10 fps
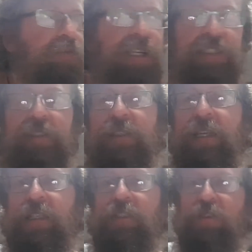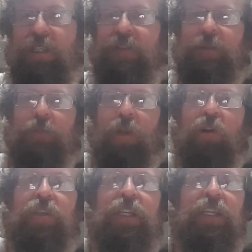One's sort of a
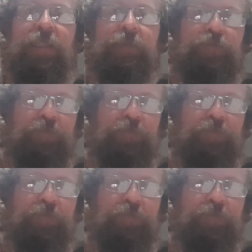blondie,